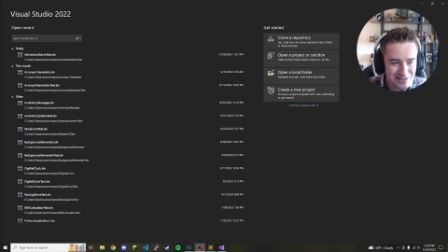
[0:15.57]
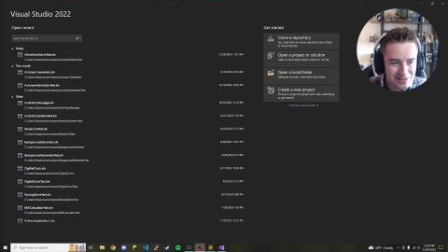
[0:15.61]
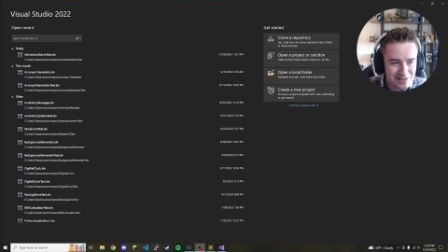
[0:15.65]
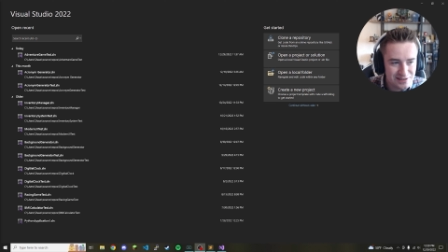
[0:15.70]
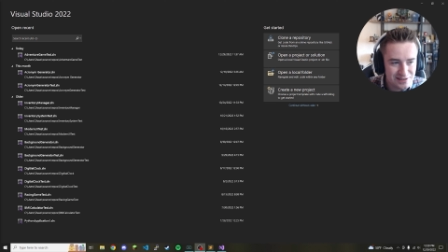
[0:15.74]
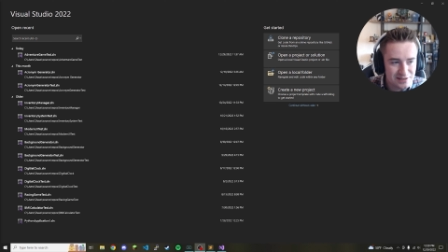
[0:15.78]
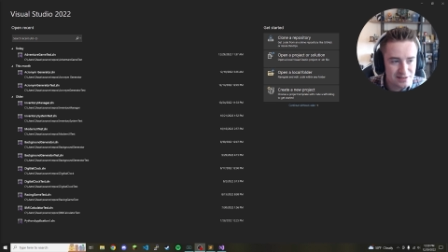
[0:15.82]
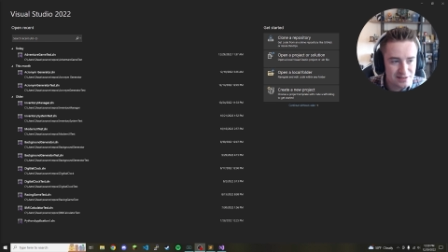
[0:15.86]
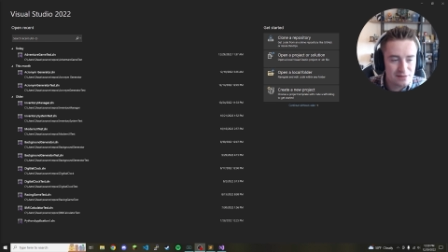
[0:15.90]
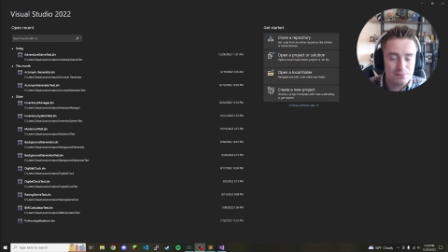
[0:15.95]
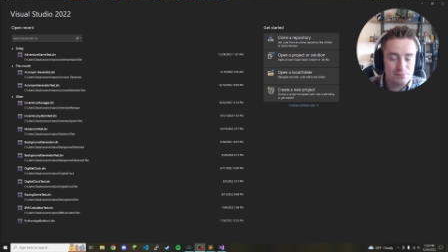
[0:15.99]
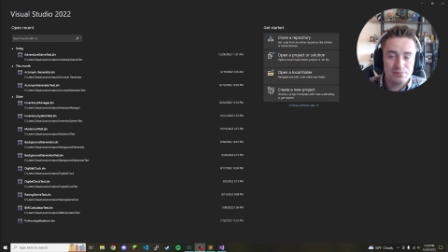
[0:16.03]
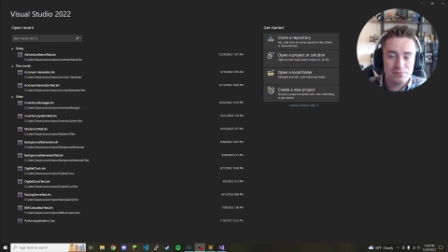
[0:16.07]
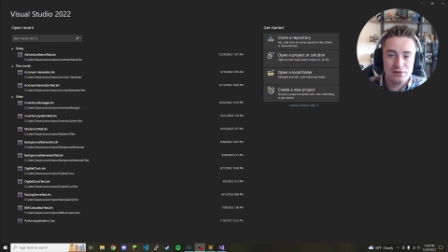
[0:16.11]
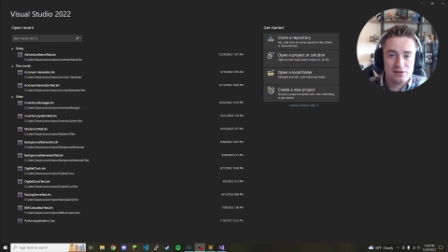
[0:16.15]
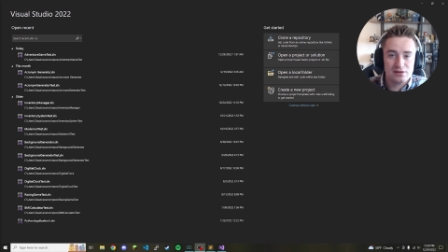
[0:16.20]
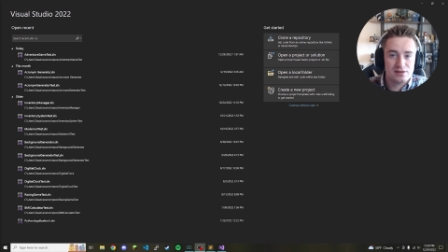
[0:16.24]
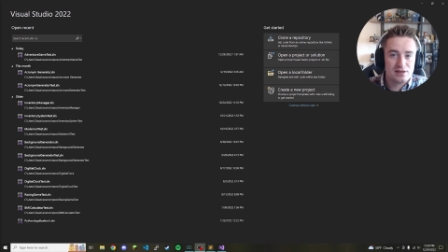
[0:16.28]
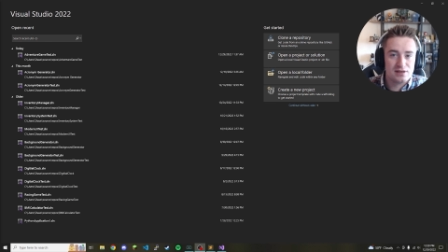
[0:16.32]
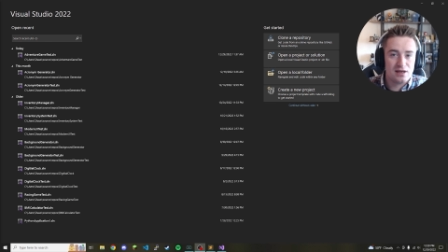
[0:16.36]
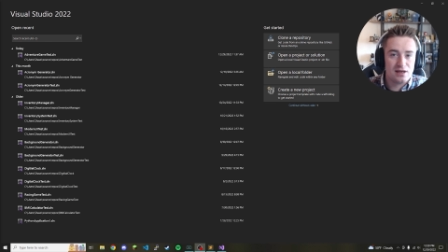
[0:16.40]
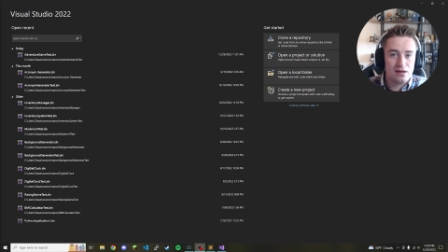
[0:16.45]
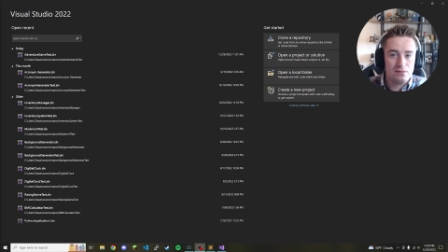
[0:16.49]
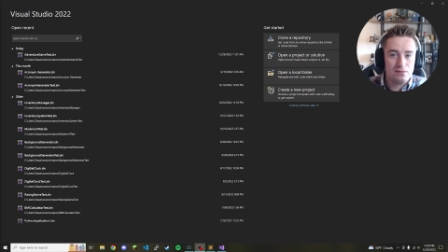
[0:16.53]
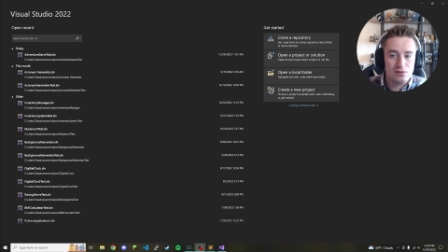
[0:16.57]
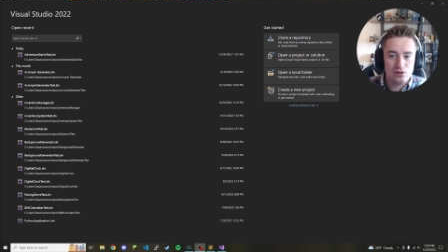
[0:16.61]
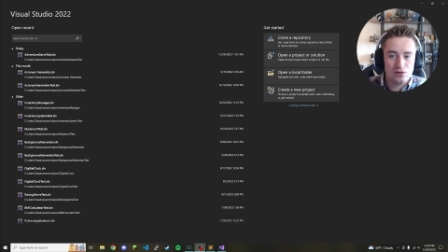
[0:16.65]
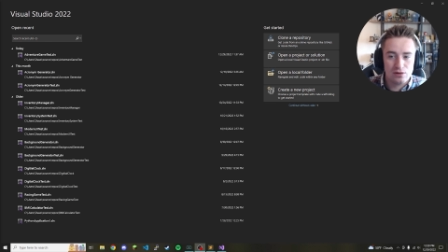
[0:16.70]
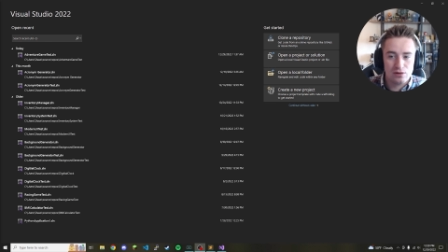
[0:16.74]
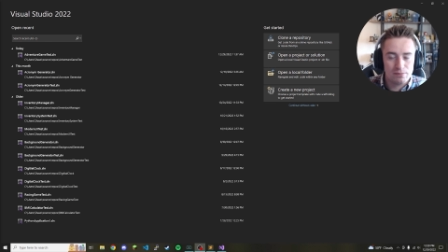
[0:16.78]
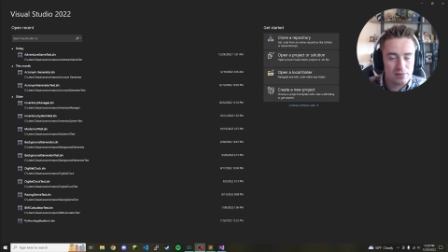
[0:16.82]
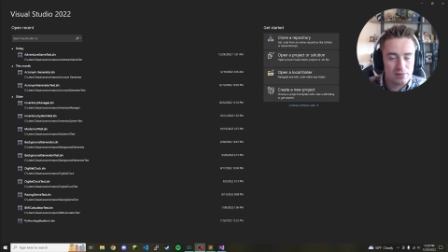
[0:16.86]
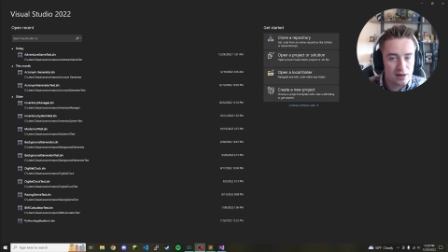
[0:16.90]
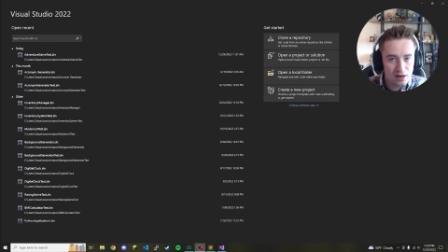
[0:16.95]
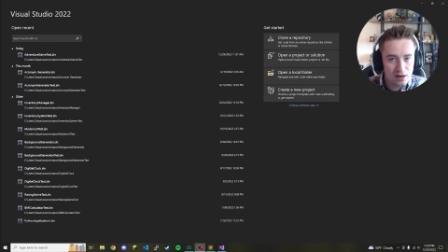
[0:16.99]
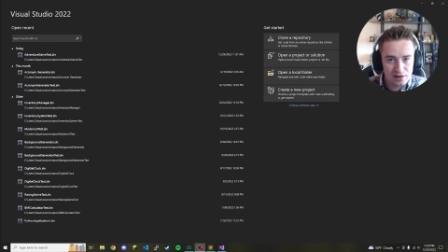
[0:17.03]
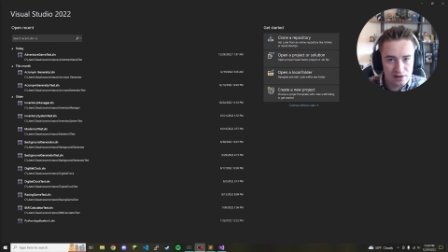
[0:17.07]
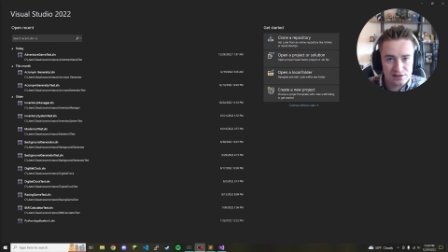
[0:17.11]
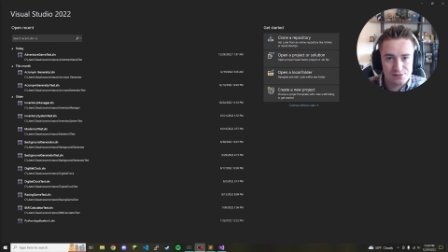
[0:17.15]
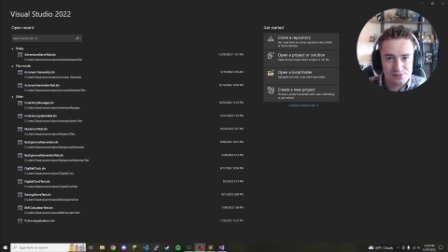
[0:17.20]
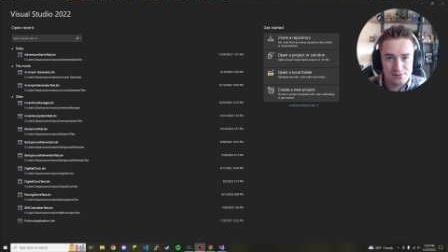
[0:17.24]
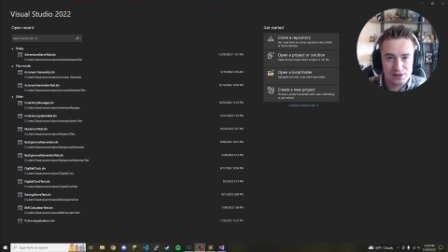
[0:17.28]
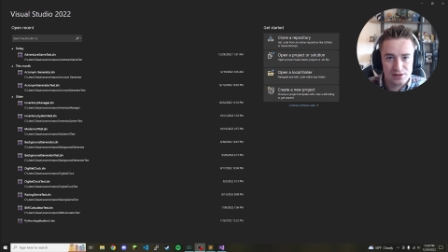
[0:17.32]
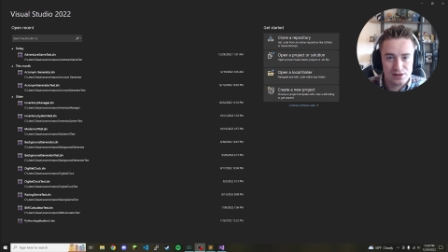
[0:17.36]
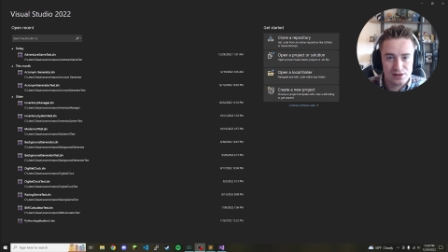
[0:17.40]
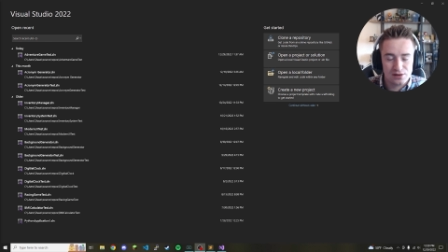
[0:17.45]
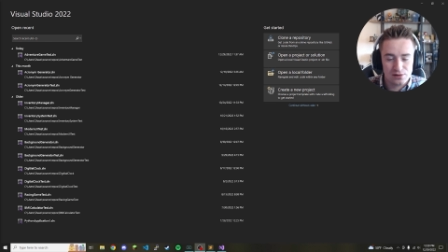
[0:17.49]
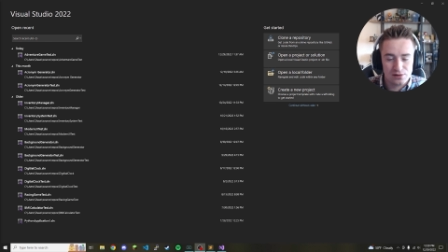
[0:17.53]
simplest game you could
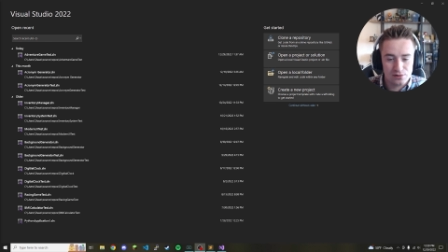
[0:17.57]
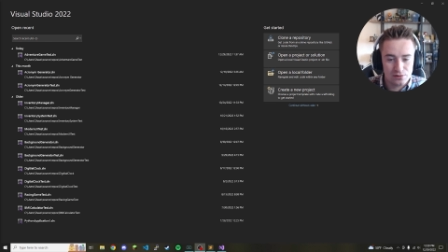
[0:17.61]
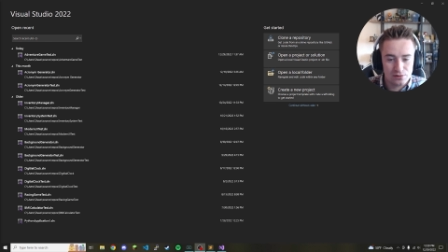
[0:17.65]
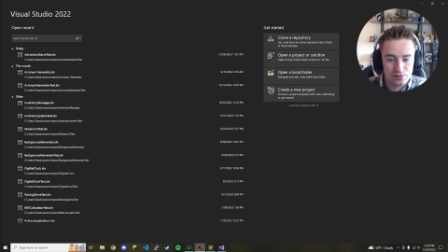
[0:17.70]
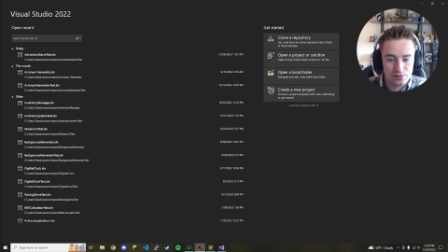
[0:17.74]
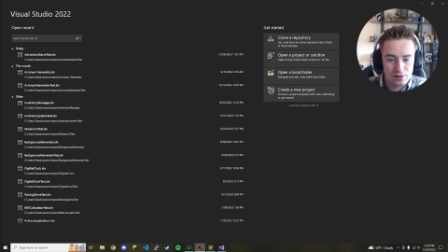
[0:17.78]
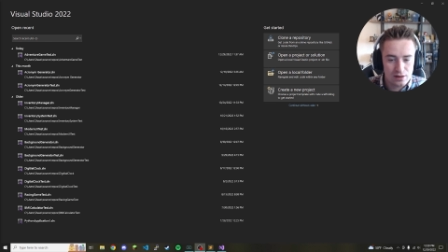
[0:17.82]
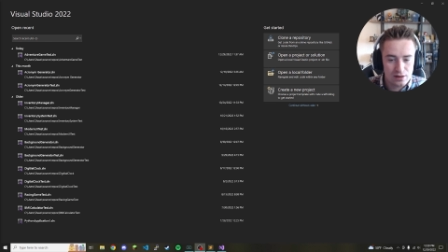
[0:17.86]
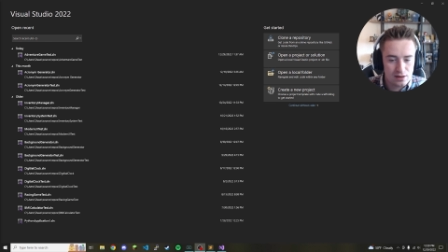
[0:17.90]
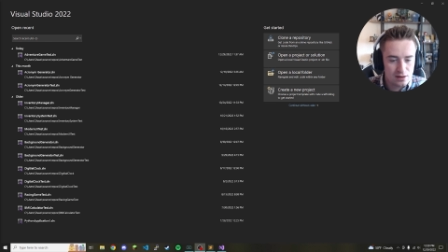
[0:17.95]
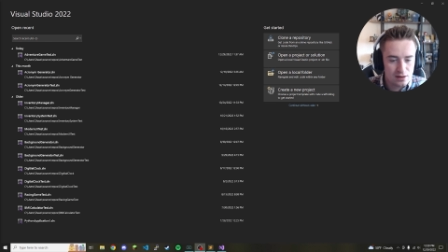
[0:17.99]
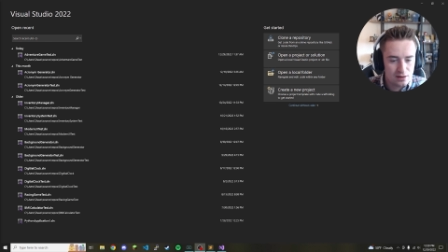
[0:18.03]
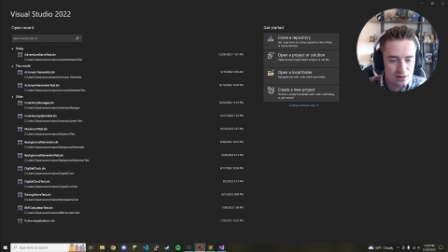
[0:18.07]
possibly code